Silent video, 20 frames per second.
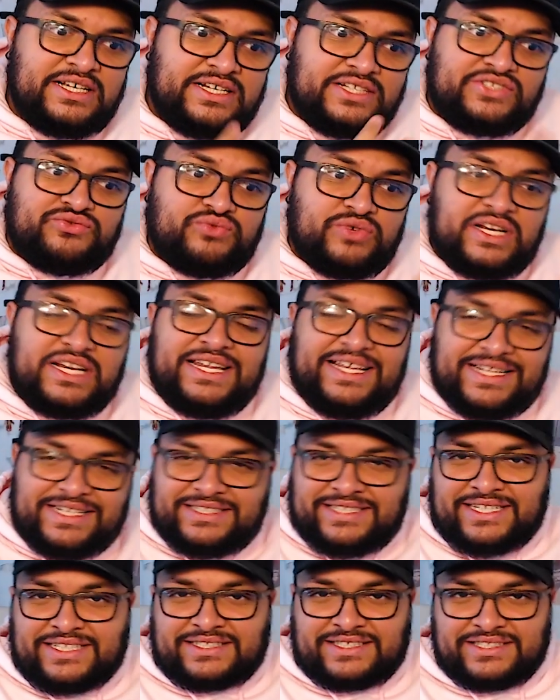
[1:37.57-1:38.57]
it's really
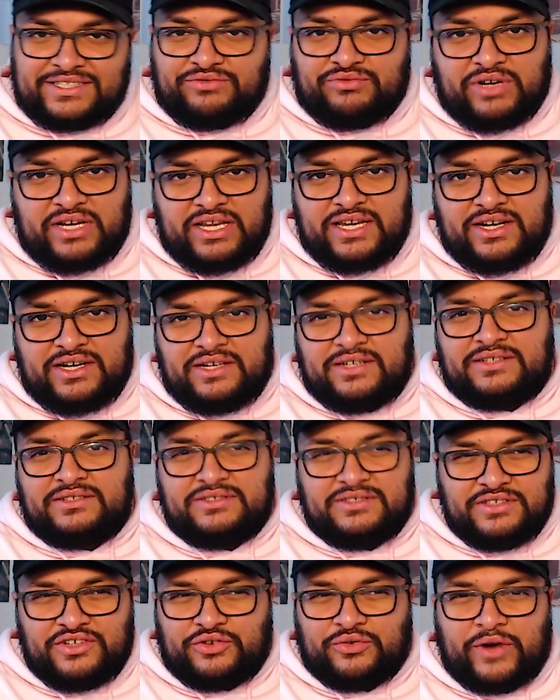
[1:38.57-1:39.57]
intense because it really
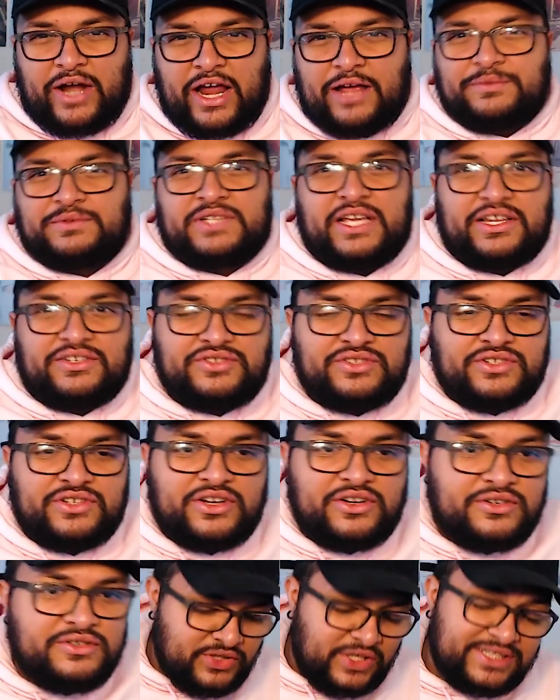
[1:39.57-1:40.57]
grabs at you, you
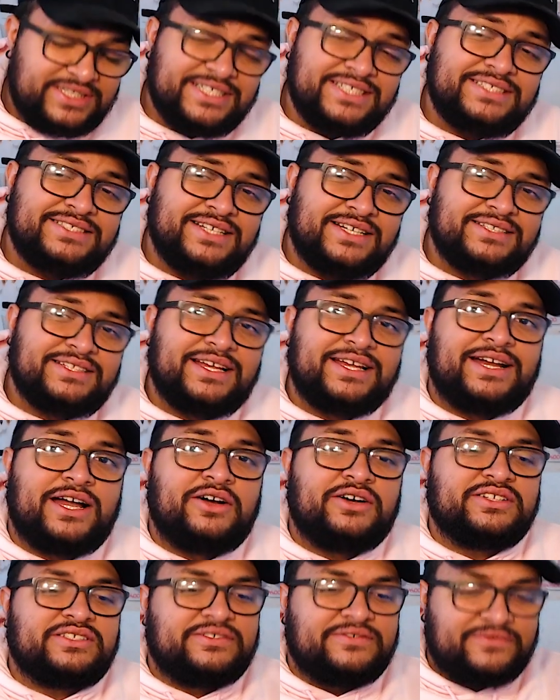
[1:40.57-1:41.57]
know. So I did check that
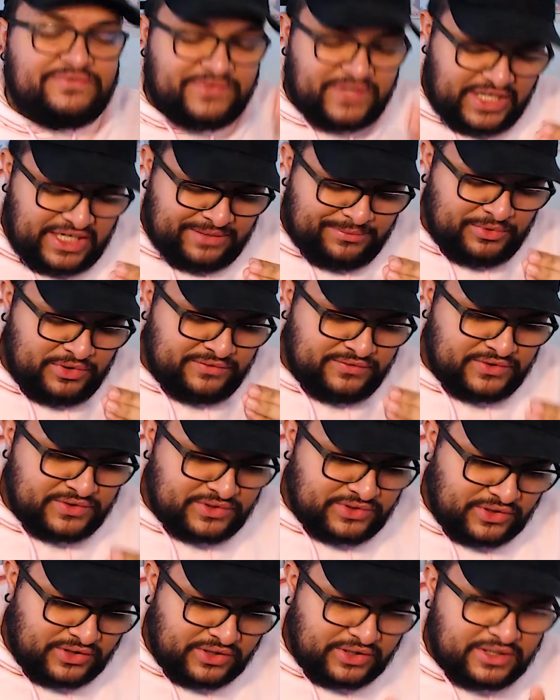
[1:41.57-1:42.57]
out. It's a very beautiful
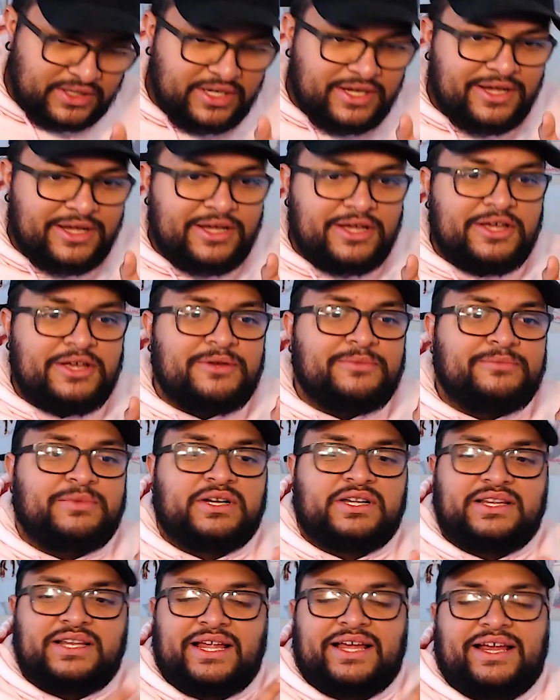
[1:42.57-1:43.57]
song,
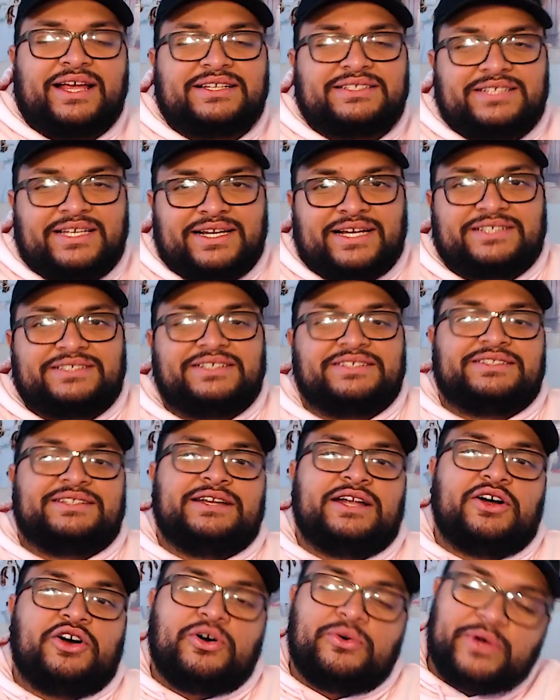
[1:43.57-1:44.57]
but like I said, I checked
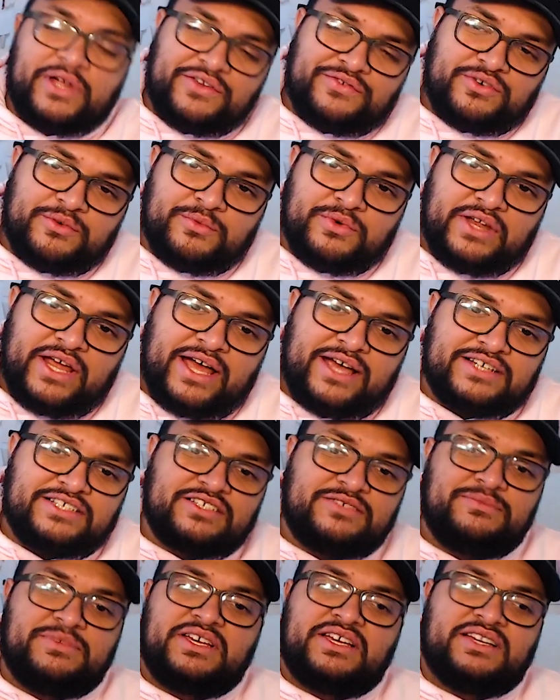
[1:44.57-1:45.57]
it out away from
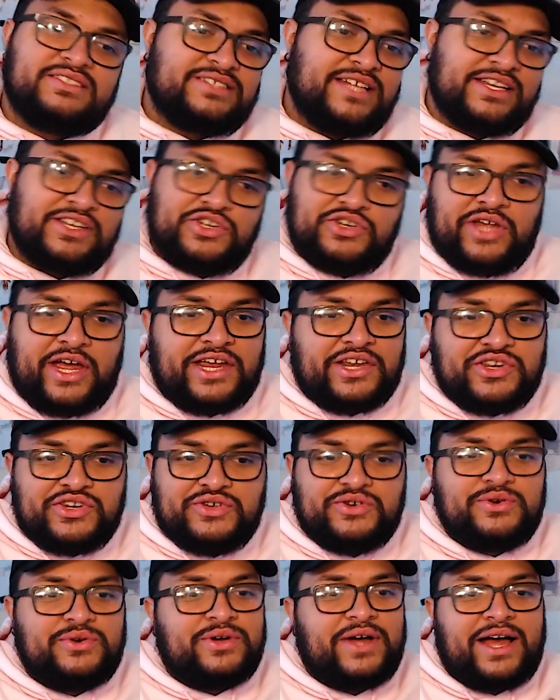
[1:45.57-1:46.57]
reaction because I
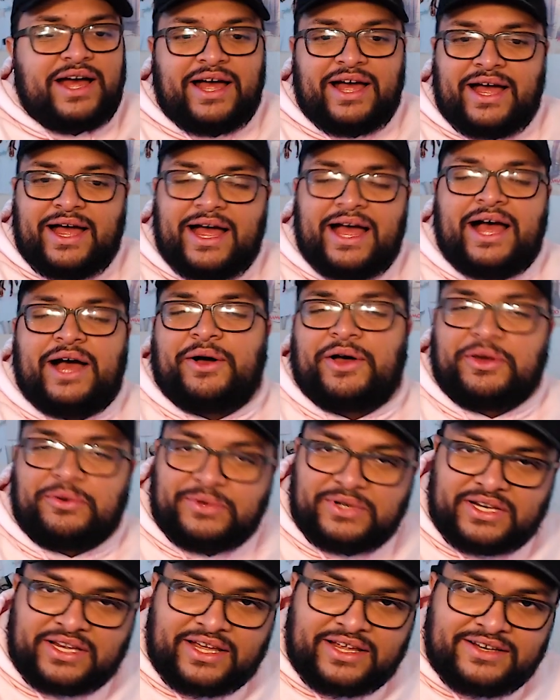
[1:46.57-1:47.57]
knew how I
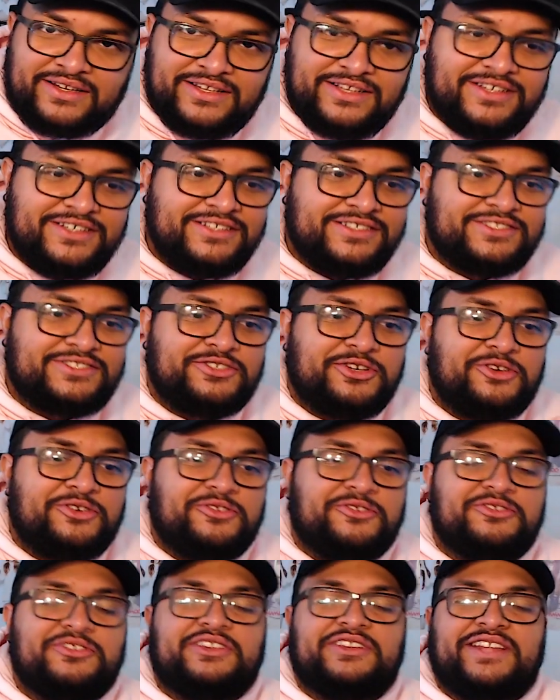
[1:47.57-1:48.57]
would get.
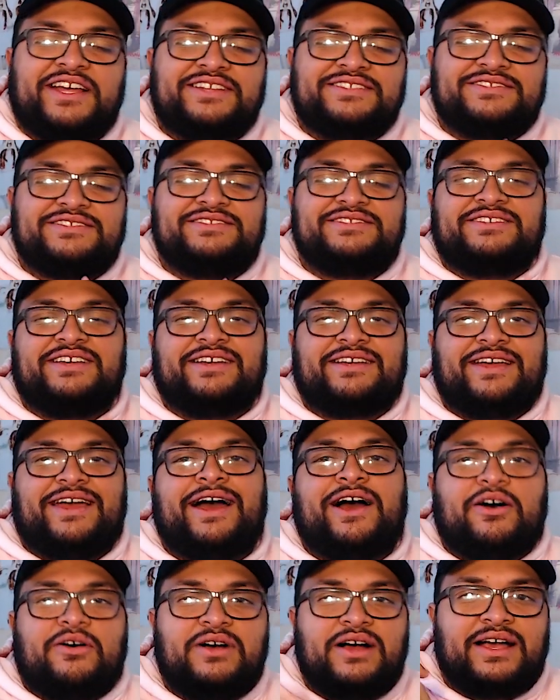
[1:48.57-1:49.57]
So let's check
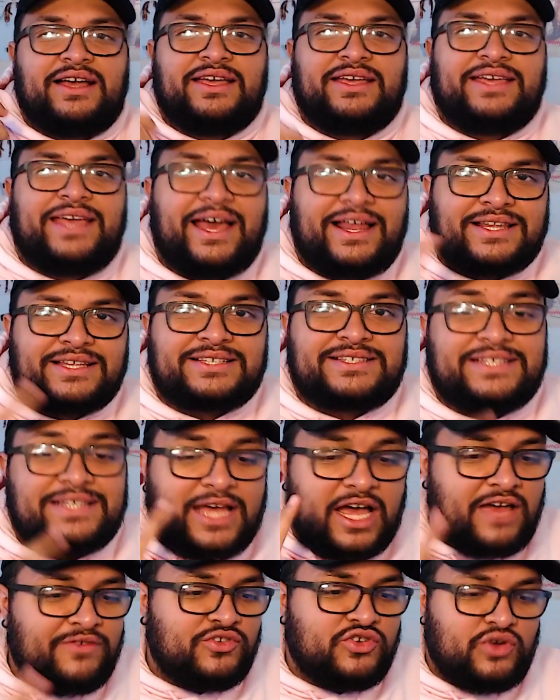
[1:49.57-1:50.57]
out Galaxy.
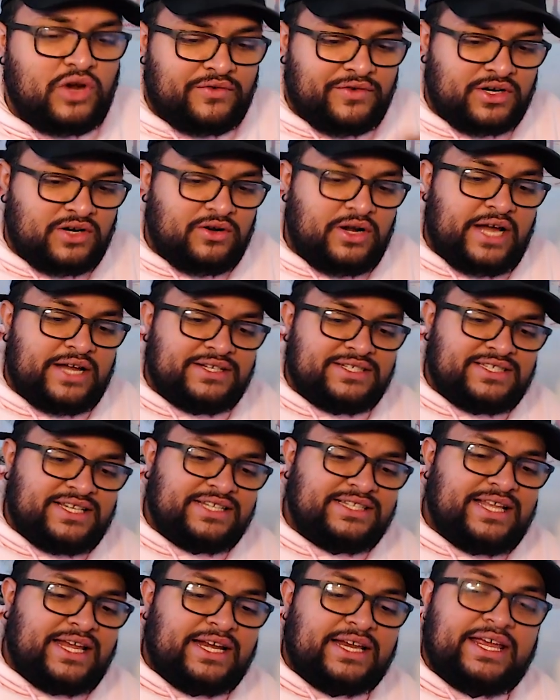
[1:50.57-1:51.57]
I
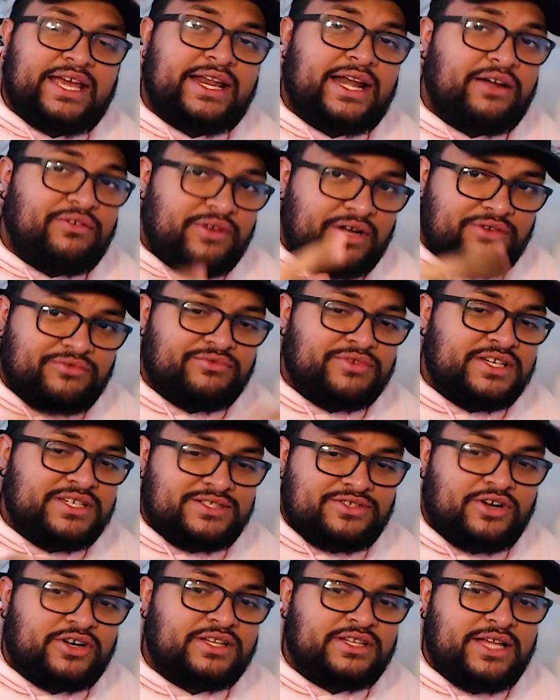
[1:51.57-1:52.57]
restarted
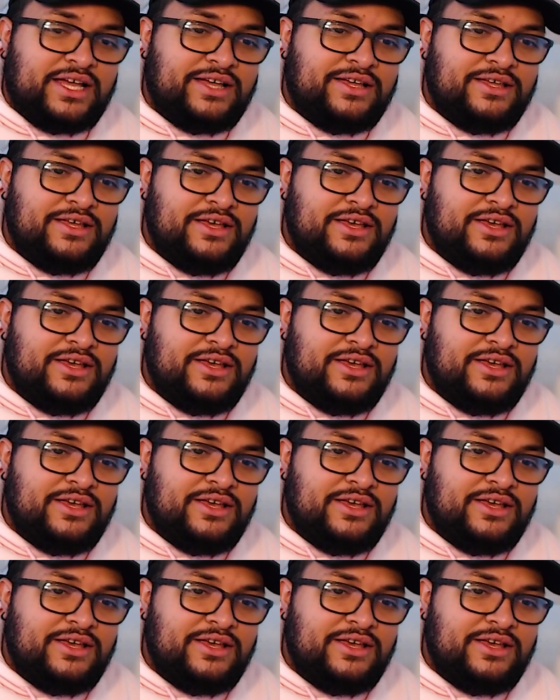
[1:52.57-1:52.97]
that.